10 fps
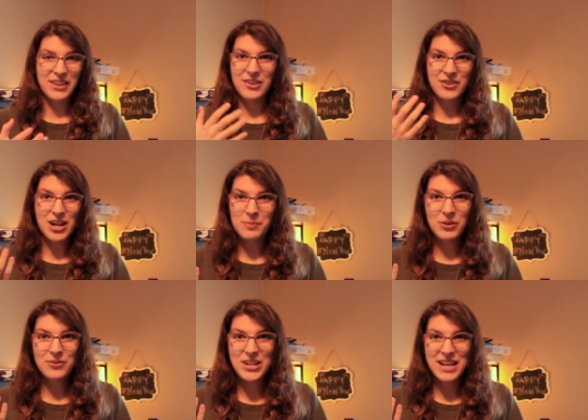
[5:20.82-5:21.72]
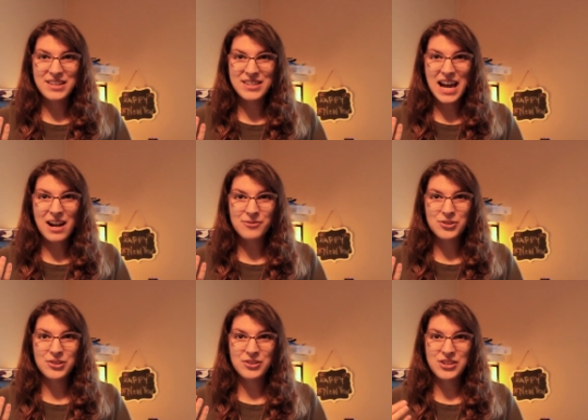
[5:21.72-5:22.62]
And the couple of days
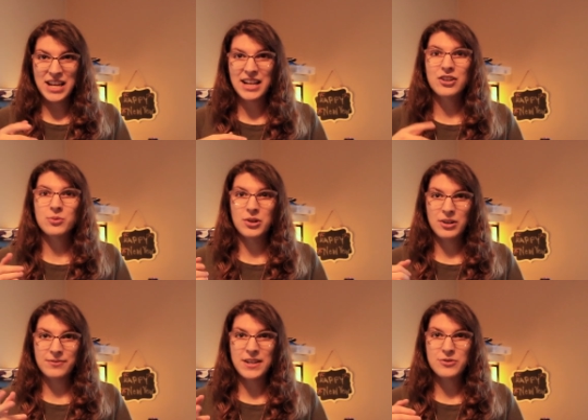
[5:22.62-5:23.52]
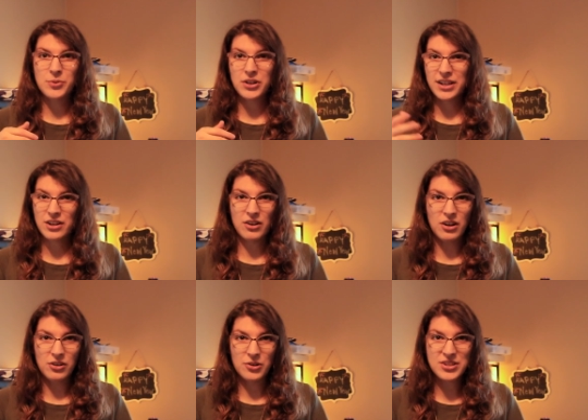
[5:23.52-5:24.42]
after taking Twitter and Facebook and
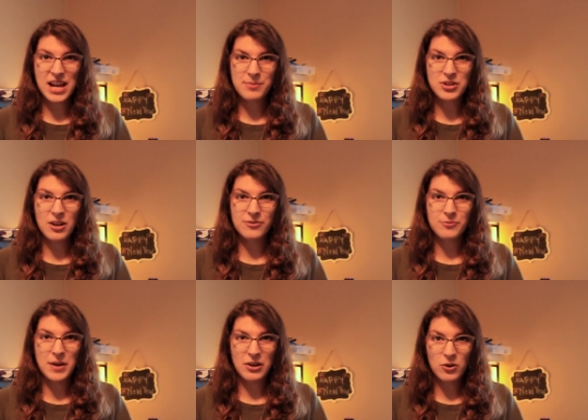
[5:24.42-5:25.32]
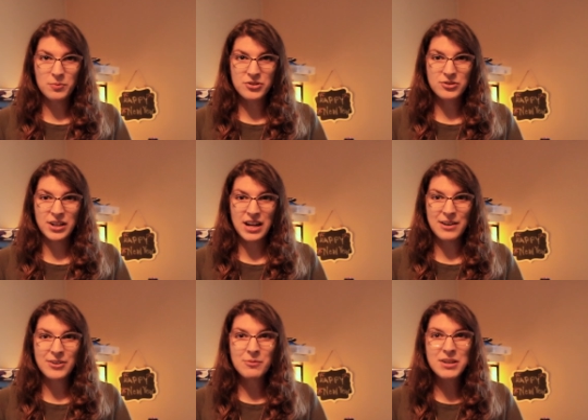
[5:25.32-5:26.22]
all those apps off of my home screen,
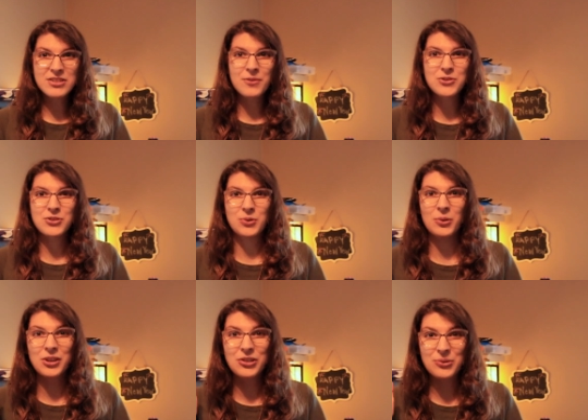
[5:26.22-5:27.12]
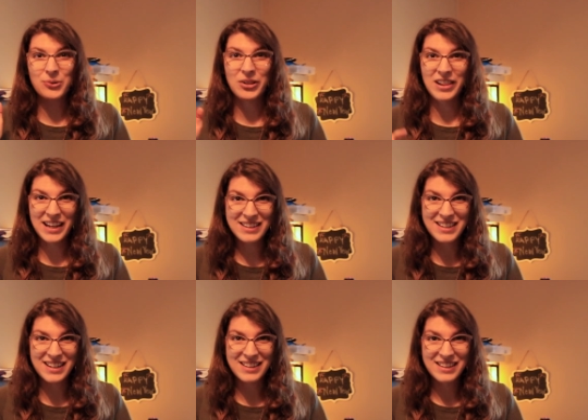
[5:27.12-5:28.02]
I found myself scrolling through
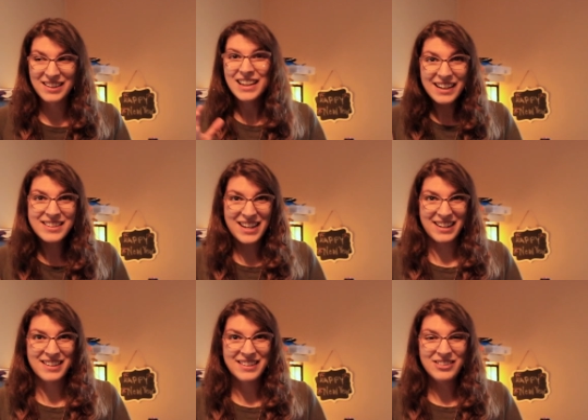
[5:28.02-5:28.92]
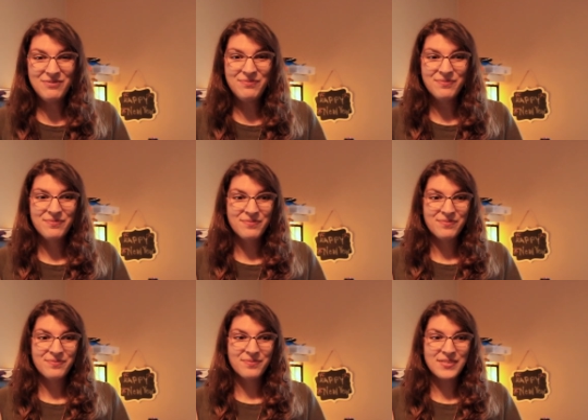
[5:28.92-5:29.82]
LinkedIn. LinkedIn.
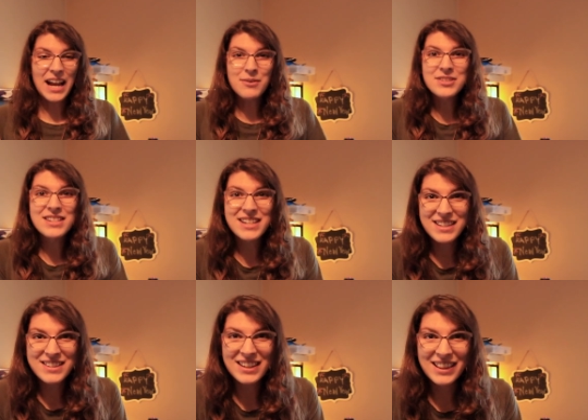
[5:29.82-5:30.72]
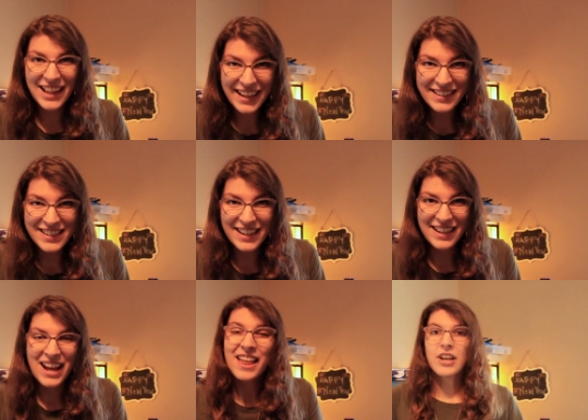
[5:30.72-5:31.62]
I was addicted to LinkedIn.
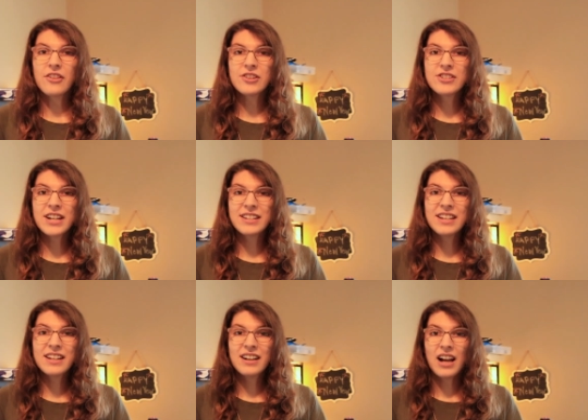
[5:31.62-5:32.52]
The other technique